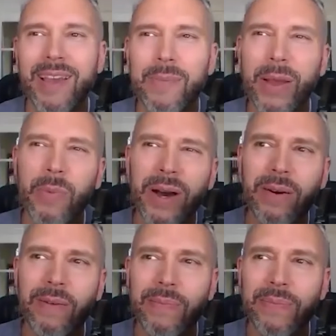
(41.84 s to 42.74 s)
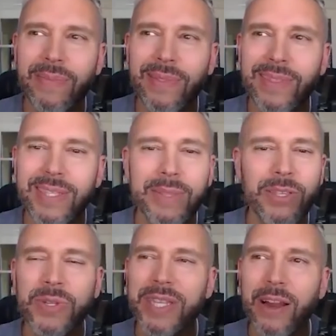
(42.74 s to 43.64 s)
I'm like, well, some of
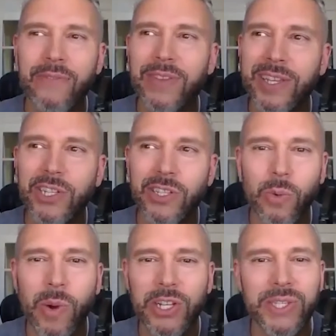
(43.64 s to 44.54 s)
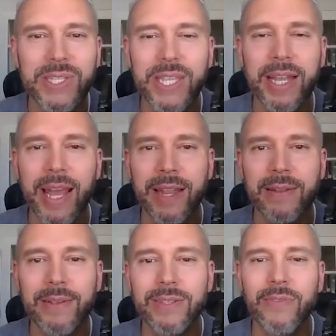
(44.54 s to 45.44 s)
these retired physicians are watching
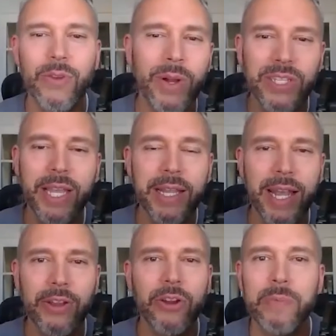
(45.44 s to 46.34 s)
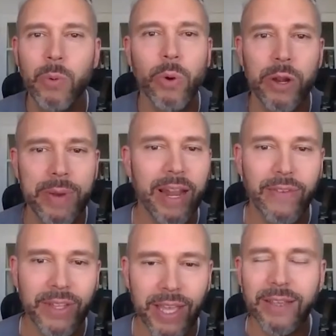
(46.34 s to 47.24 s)
CNN. So if you watch CNN, you're going to be worried about
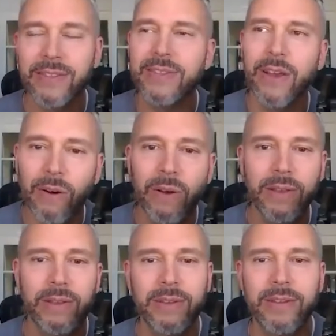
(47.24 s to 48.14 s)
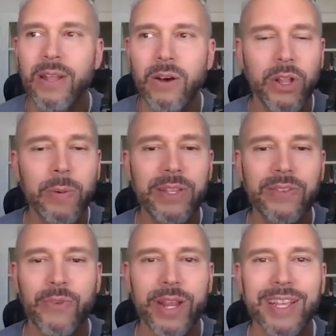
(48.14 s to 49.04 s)
everything. So no, nobody's
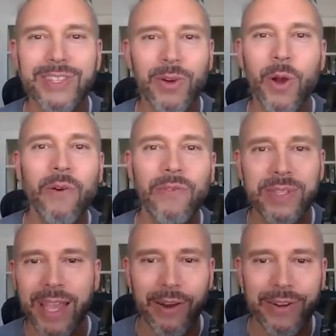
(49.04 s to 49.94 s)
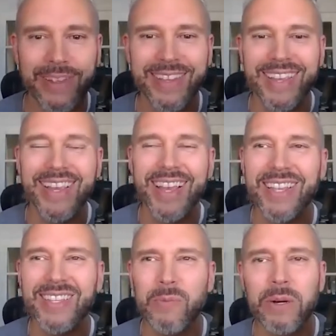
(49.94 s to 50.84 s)
free because they're all scared.
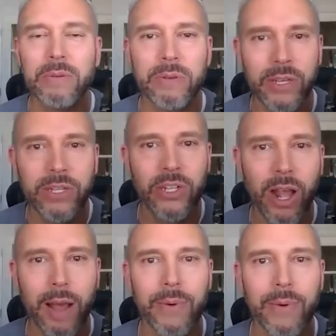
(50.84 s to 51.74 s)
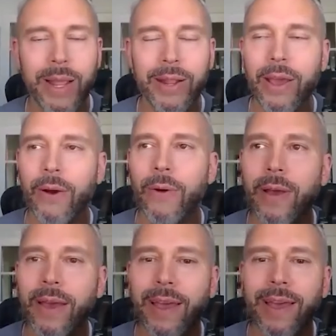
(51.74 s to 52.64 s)
He's like, well, good job. Way to go.